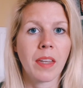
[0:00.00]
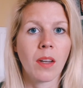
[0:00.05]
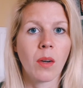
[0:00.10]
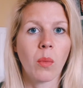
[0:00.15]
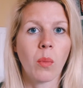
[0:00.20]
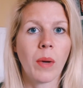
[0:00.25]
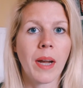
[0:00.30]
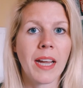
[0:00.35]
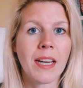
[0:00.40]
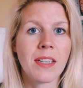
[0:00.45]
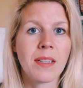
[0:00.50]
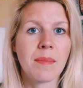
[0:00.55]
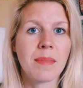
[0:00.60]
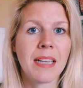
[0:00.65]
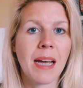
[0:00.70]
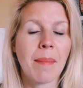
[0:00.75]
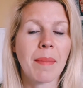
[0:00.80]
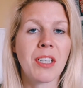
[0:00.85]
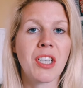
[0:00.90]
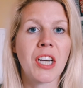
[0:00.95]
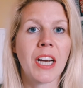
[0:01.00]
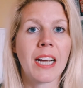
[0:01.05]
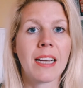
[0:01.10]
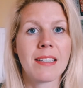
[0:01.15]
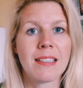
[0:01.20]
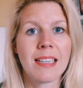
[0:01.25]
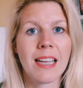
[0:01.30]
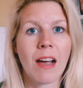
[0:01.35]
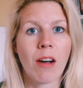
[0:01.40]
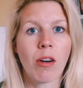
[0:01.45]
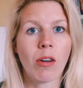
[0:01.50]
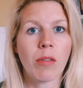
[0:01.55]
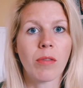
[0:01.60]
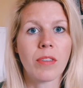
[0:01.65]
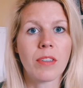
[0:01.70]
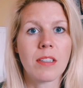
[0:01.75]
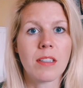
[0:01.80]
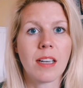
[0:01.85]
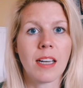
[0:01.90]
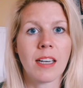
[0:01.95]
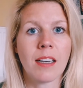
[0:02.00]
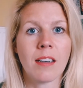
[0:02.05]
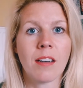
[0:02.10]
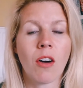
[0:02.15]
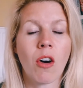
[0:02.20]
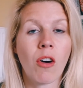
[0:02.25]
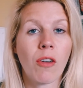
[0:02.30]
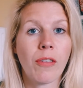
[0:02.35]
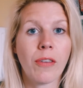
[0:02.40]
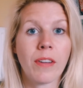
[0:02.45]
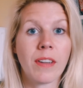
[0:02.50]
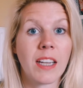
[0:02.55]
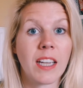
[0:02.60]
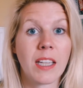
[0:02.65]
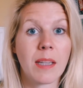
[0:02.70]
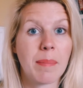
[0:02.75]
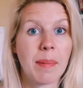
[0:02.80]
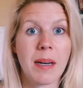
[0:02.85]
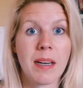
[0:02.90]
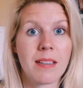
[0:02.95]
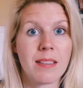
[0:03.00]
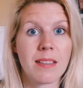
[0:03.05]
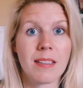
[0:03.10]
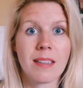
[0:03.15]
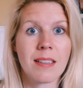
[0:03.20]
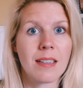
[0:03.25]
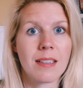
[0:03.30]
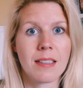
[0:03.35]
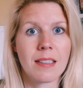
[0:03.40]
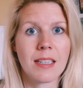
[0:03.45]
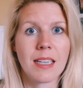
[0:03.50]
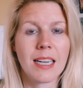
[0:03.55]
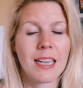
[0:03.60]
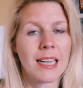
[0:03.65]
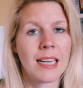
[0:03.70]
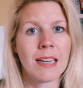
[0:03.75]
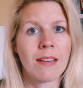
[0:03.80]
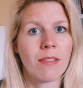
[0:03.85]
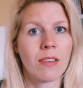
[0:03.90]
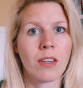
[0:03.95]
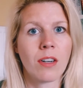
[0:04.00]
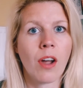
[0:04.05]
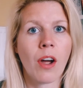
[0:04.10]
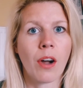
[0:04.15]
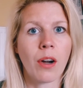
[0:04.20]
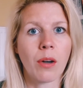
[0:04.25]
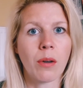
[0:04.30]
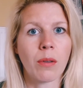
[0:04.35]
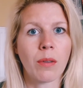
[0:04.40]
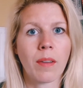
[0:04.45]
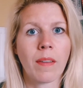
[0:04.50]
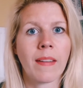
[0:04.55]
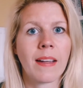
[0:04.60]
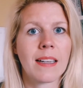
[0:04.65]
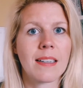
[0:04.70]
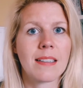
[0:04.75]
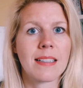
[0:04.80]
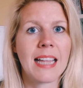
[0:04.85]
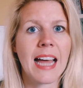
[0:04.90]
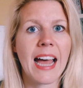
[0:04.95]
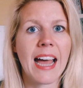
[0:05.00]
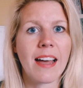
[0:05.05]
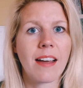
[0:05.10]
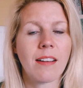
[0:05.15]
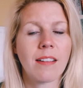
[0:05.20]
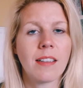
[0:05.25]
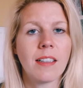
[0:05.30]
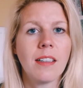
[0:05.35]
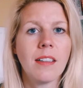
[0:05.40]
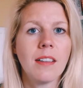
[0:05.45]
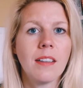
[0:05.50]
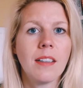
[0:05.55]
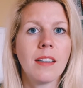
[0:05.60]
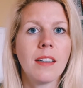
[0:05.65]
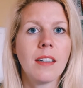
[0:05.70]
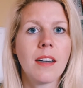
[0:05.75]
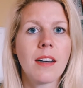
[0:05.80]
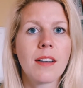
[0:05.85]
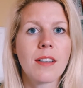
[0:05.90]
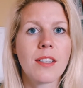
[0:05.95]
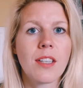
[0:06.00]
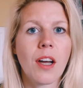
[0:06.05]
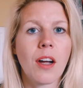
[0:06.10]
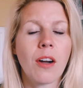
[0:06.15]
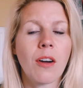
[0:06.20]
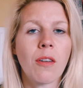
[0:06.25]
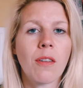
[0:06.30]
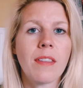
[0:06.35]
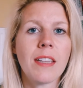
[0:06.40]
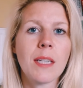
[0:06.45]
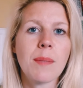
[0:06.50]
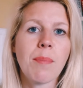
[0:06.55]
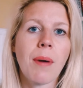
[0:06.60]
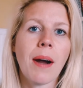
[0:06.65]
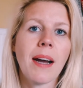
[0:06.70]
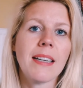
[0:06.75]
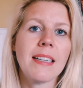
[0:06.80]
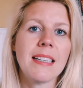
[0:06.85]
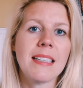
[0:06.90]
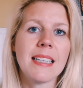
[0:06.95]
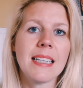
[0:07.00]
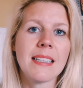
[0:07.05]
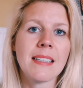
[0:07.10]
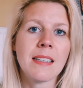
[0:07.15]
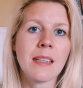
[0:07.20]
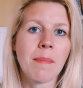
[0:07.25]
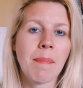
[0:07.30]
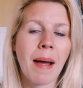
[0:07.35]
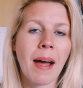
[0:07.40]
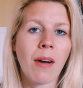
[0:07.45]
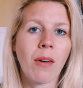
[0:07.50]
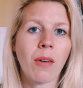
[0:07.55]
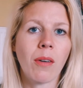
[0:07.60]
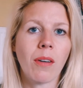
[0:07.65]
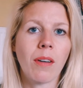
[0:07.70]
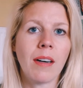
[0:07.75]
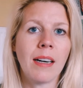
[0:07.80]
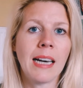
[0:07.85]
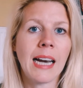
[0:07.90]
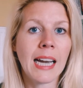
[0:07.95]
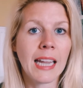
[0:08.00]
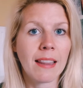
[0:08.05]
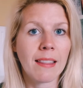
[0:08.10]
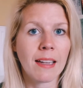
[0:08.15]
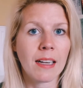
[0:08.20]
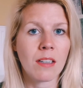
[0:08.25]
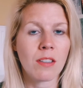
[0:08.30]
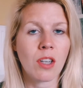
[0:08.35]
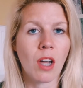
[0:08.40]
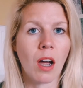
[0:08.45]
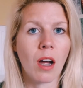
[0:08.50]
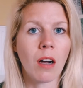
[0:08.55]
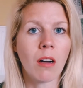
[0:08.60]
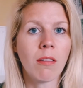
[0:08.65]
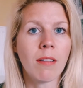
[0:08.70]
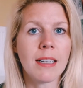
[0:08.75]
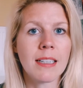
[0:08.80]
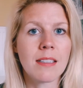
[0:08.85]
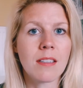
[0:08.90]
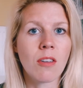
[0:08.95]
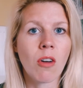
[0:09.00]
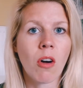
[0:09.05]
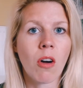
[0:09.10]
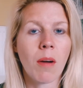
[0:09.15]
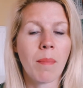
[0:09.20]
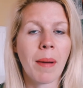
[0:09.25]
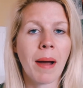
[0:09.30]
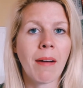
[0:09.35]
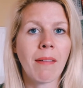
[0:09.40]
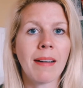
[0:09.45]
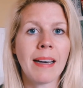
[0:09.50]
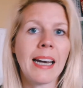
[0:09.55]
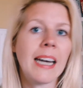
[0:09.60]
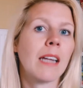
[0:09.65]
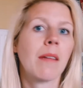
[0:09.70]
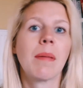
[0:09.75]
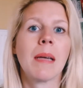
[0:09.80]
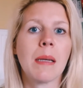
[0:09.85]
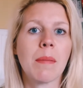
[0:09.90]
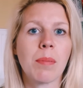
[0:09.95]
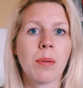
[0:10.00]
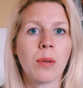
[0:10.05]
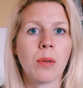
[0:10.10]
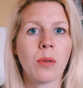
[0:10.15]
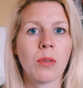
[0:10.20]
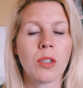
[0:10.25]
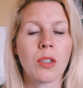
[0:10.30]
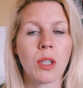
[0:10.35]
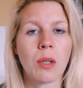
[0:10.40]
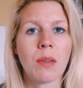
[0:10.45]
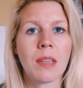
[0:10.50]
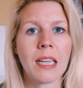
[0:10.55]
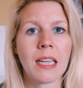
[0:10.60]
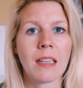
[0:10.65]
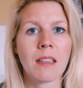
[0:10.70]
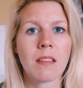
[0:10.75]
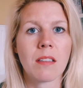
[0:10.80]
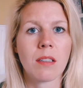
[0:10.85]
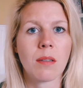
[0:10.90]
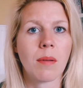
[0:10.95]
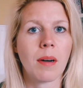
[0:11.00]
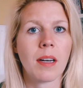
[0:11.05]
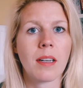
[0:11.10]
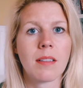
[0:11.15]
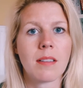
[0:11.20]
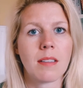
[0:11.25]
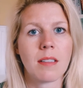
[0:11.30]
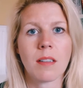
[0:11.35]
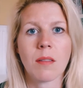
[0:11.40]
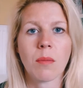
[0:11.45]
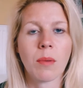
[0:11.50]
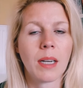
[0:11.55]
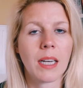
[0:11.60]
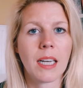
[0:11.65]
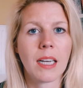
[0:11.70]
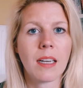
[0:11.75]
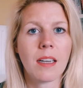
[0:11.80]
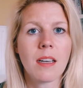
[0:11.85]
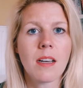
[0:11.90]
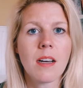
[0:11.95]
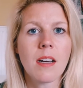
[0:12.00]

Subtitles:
we end up damaging ourselves, and often the other person doesn't even know that that's there. So this practice isn't about letting things go. It's not about letting people do things to us that we